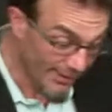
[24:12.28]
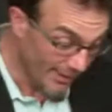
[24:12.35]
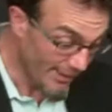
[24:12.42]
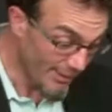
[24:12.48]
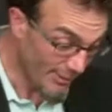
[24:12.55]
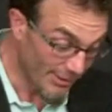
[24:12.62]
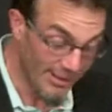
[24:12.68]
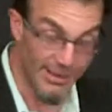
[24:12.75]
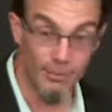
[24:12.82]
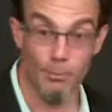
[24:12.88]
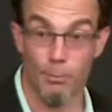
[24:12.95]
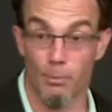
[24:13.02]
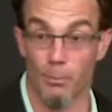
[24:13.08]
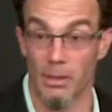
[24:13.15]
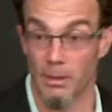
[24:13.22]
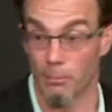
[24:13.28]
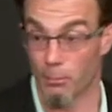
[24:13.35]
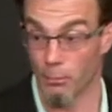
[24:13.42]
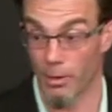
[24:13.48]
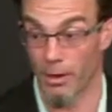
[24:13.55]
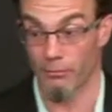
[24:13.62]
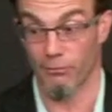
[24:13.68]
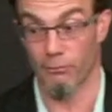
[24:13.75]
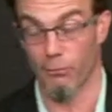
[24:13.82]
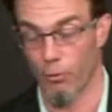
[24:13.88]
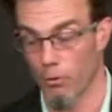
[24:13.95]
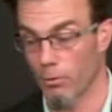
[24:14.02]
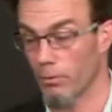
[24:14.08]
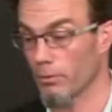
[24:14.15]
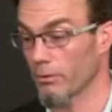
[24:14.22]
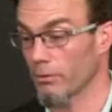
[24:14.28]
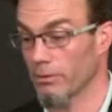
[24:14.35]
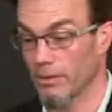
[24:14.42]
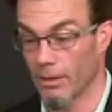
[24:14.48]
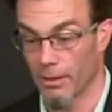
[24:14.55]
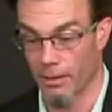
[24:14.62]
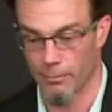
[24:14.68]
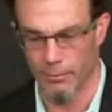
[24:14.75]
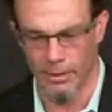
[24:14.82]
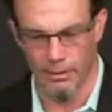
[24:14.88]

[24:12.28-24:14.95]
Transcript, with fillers: he, he, he brought forward um,